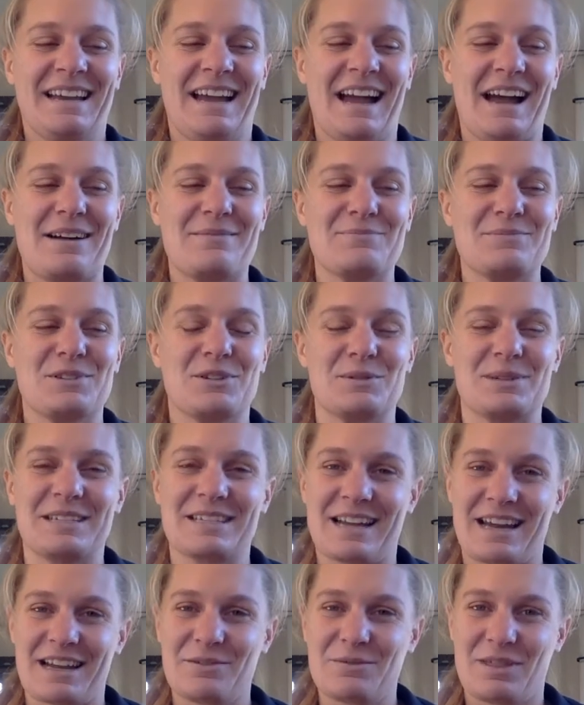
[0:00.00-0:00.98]
So we
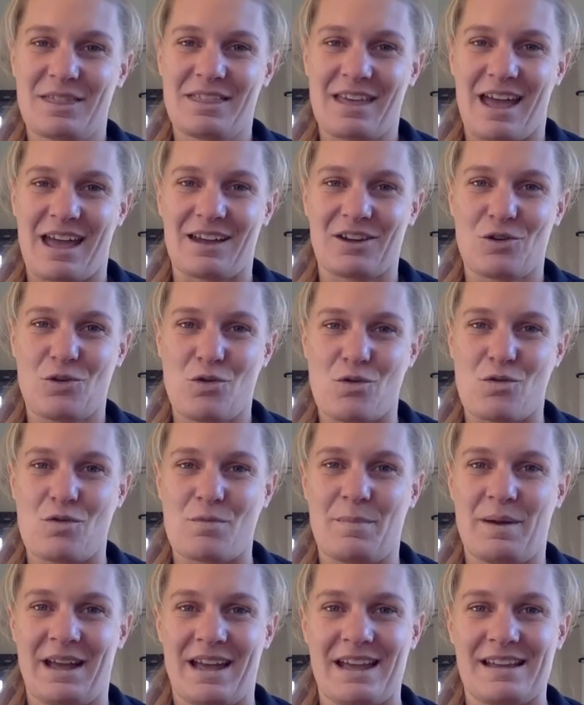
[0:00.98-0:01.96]
started with that core
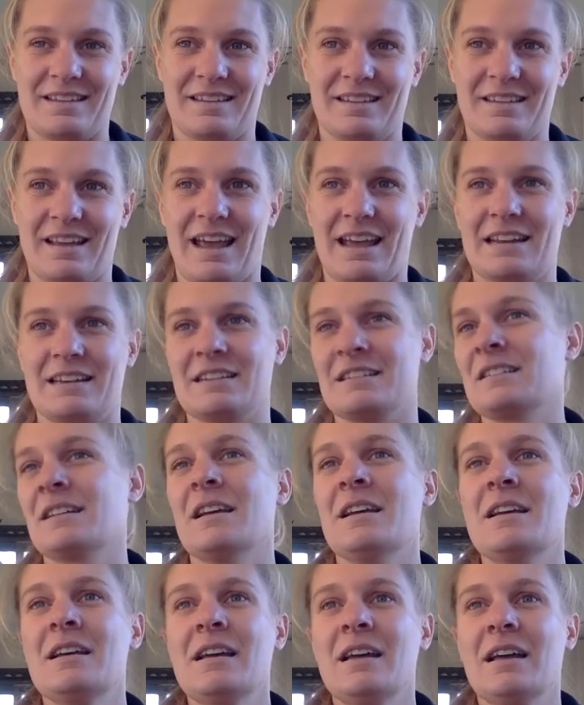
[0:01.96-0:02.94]
piece, and
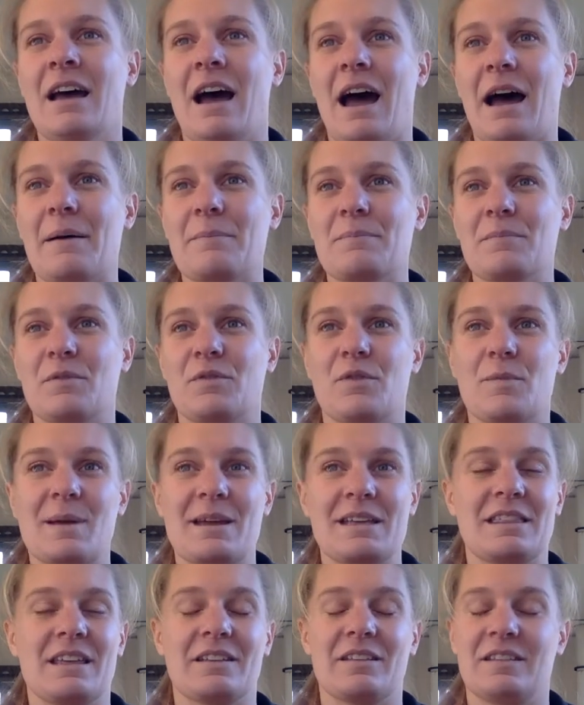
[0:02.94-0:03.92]
for
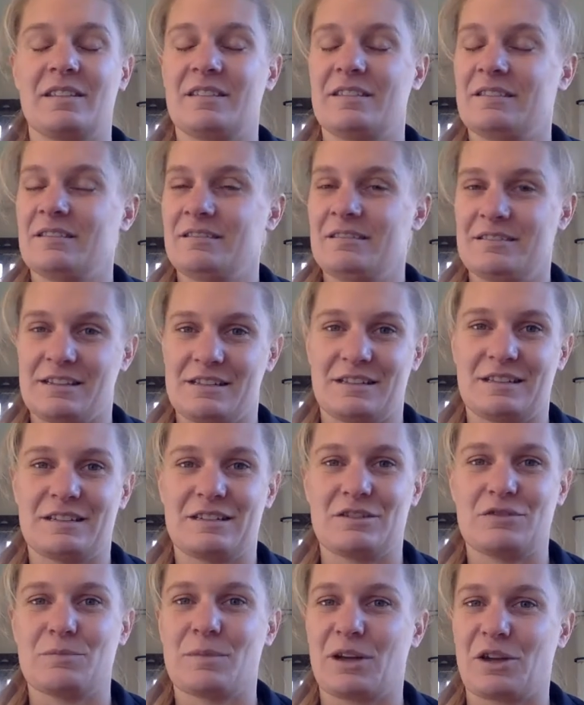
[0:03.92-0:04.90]
me it's
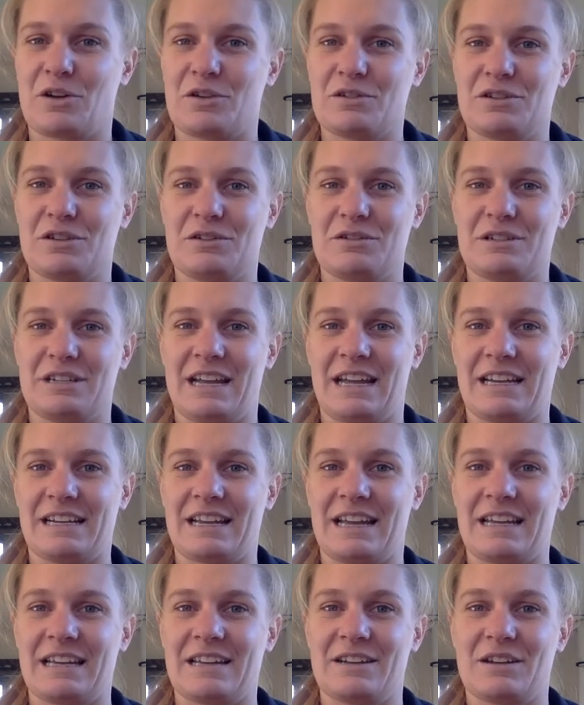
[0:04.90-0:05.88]
still my go-to
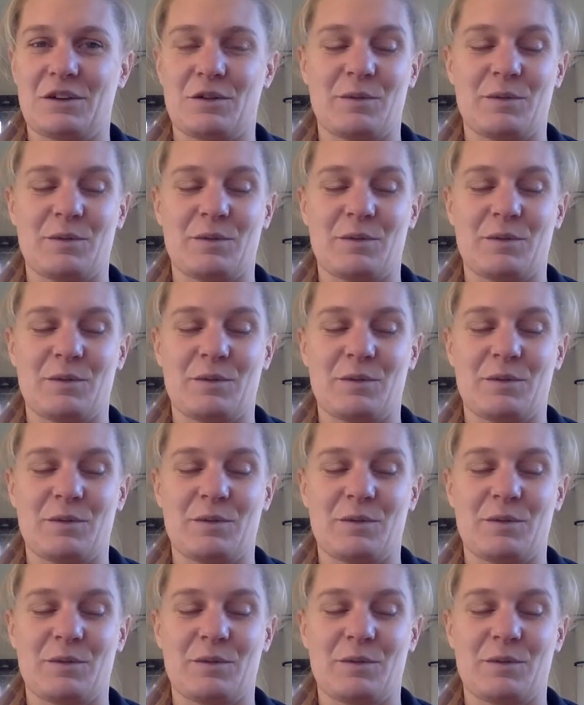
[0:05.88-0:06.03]
technique.